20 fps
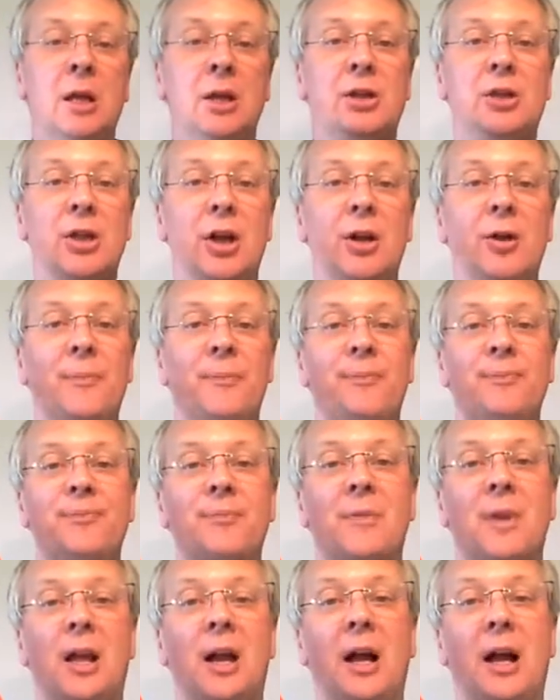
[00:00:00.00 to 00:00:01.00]
So
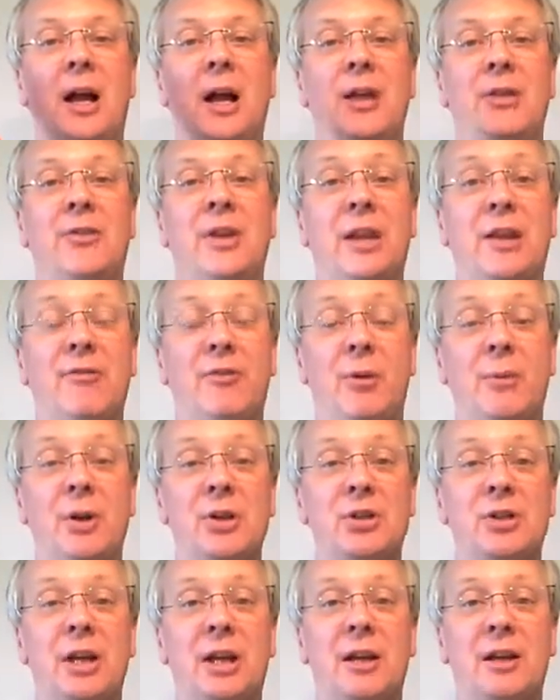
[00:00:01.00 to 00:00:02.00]
thank you very
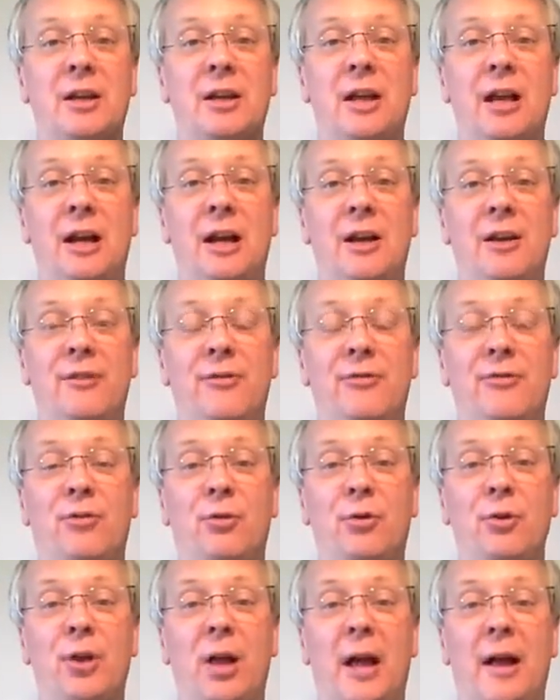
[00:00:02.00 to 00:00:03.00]
much, Nick,
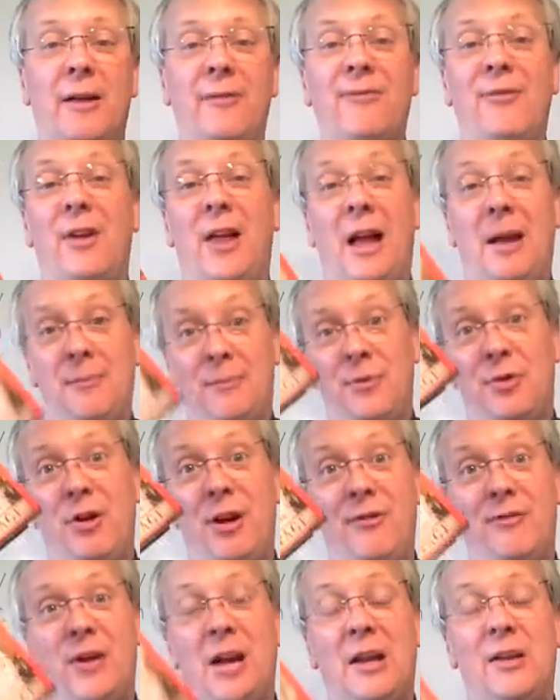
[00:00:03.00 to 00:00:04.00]
for that.
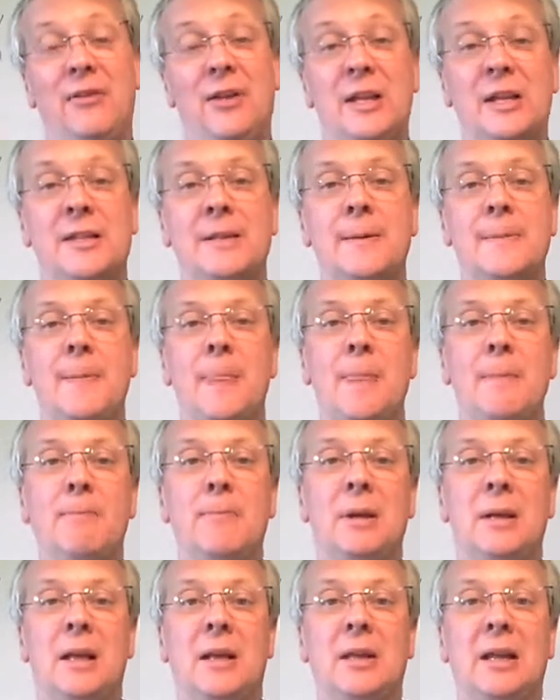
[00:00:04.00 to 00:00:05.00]
Great fan of this.
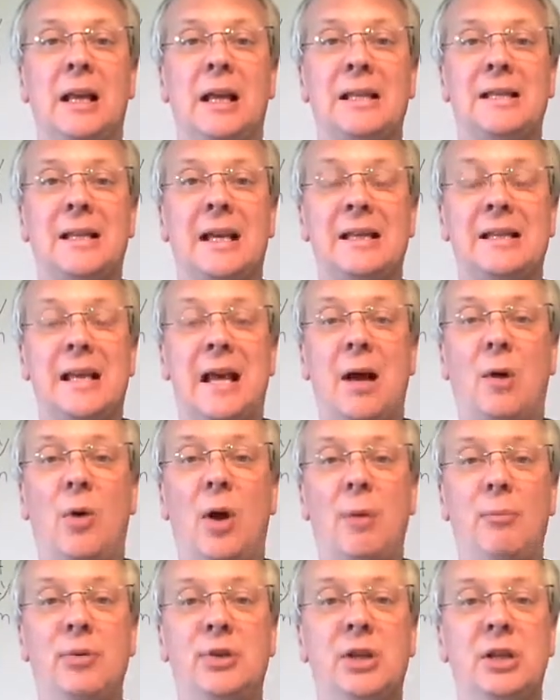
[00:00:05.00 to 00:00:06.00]
But nonetheless, that's how
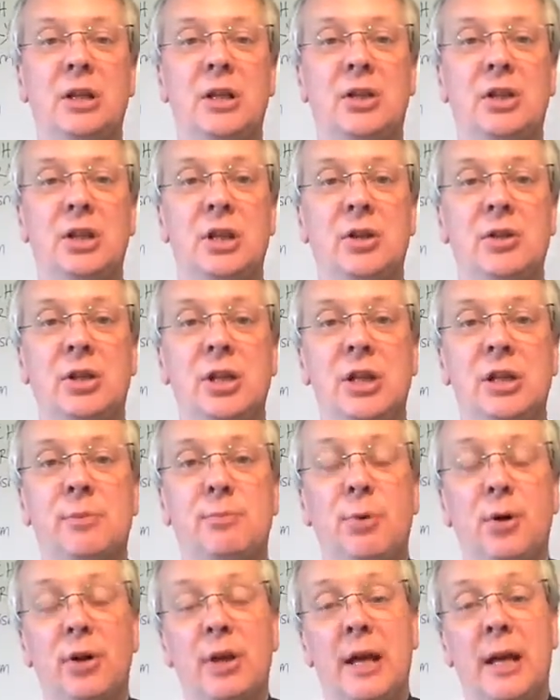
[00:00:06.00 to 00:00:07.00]
I proceeded to use his
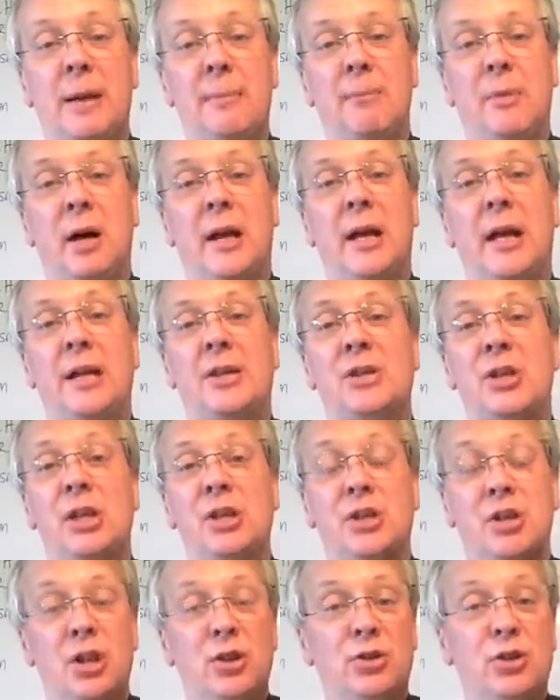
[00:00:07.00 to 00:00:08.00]
book in my
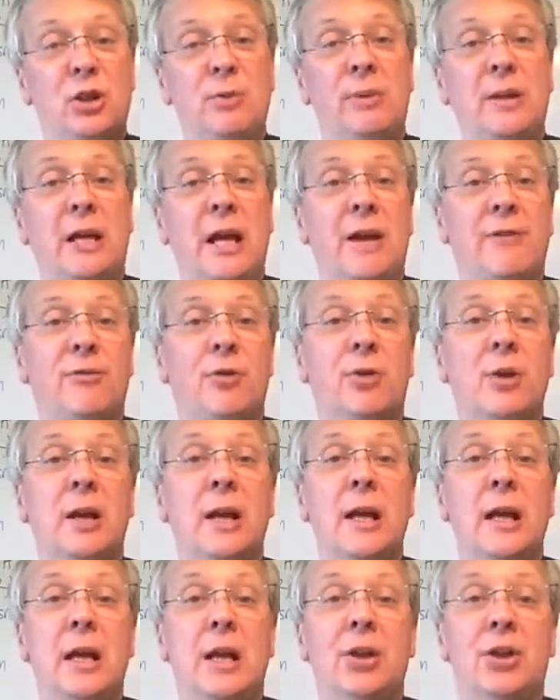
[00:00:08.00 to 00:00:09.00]
essay, so do be careful.
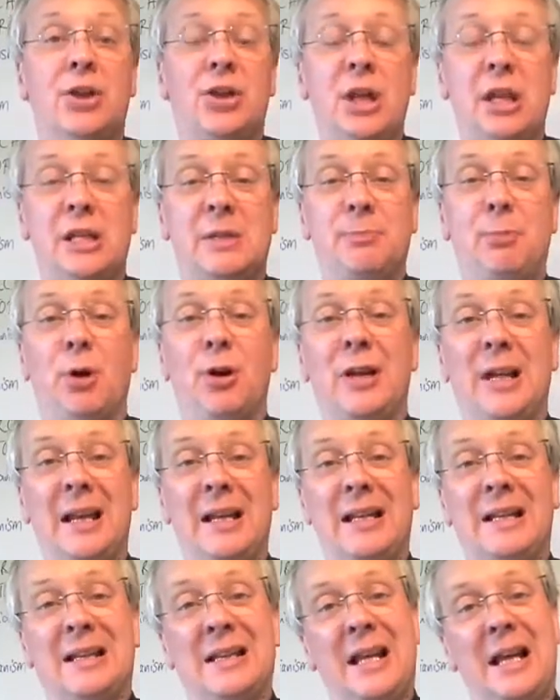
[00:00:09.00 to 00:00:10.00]
This book, a
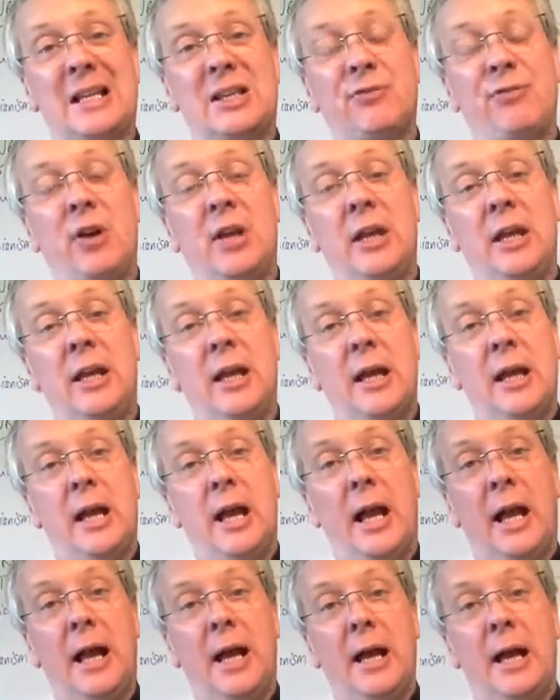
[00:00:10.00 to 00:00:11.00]
little less funny
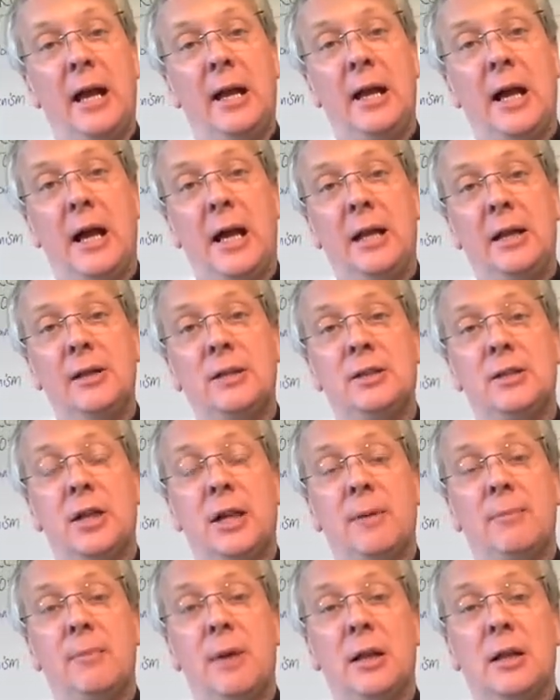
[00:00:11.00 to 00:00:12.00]
and
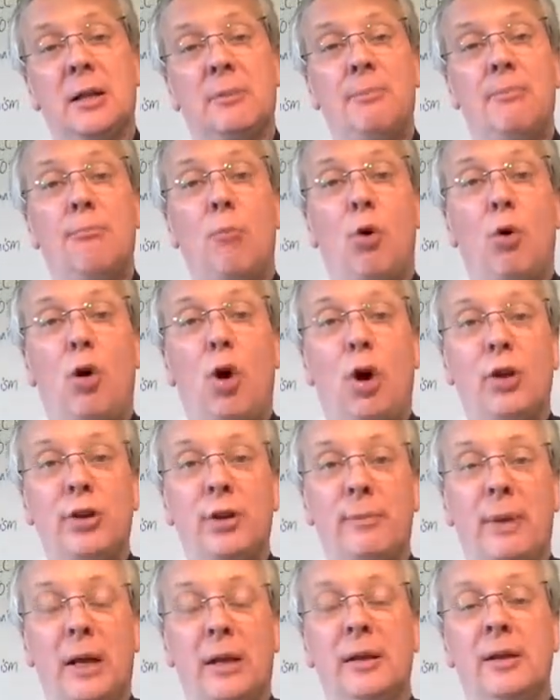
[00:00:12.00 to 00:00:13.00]
a little more on
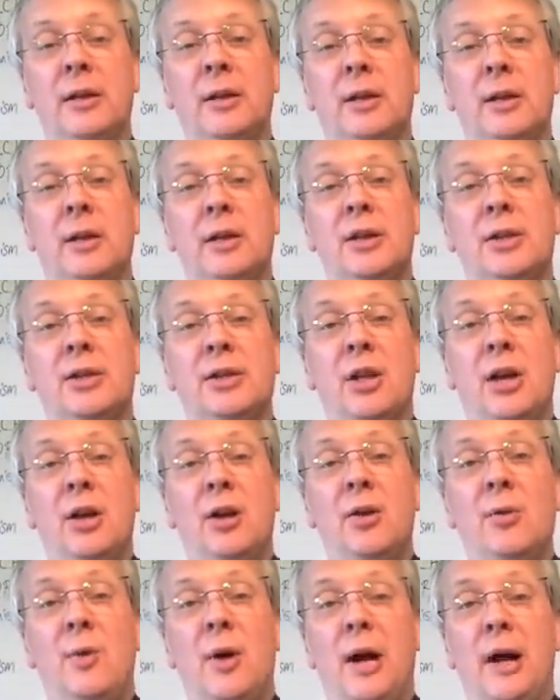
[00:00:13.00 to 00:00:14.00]
the button.
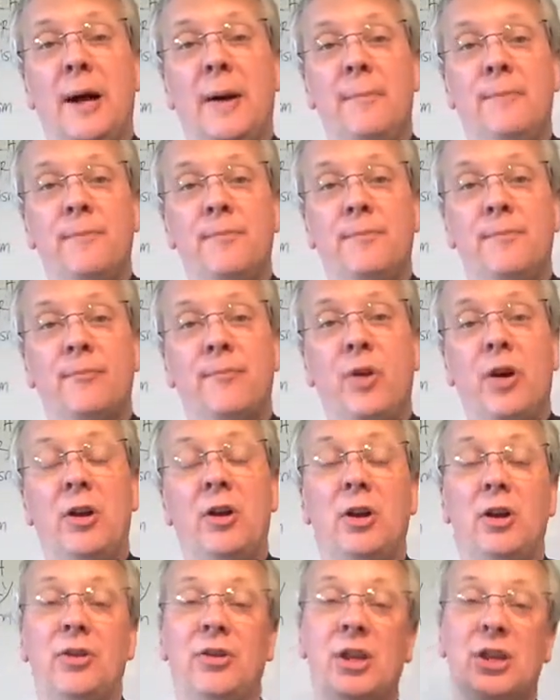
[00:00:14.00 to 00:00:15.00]
So, very
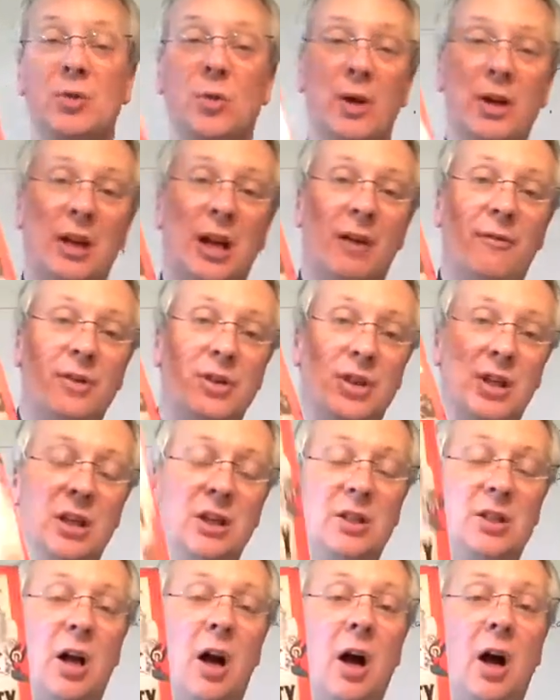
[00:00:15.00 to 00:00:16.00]
good. This one covers the
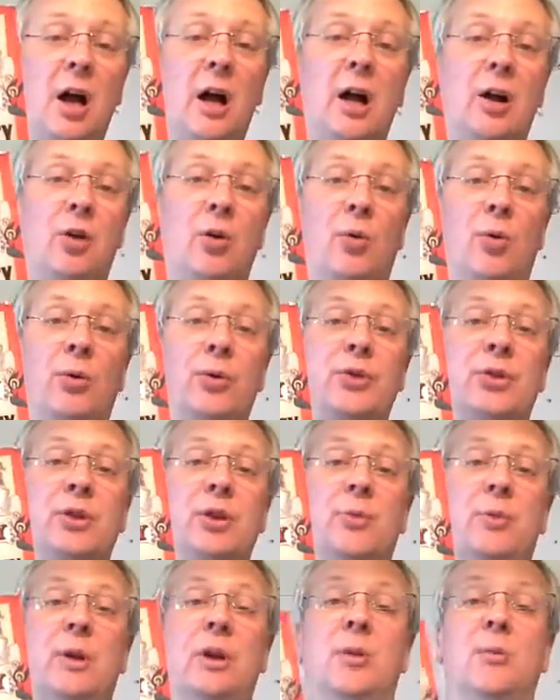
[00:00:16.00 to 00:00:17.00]
entire course
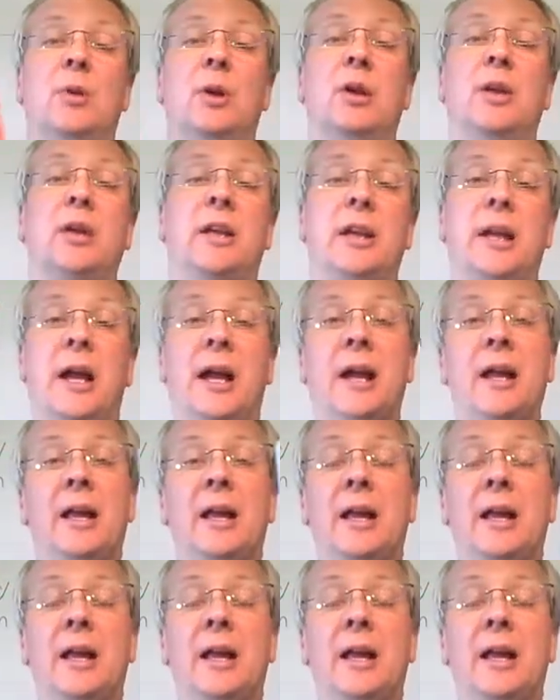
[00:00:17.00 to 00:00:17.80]
that we're looking at.